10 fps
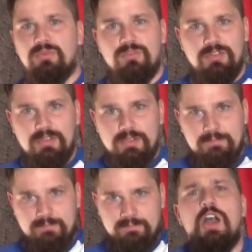really.
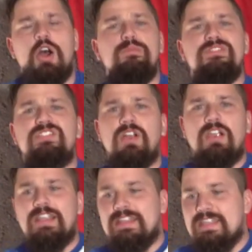
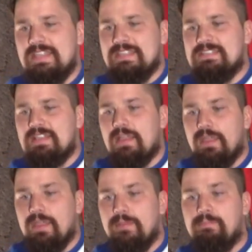Omastar is
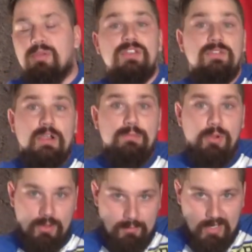a pretty rare
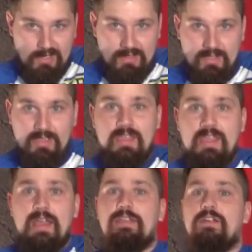Pokemon.
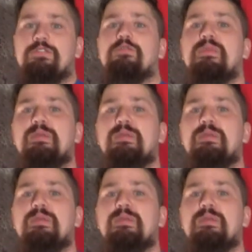I know for me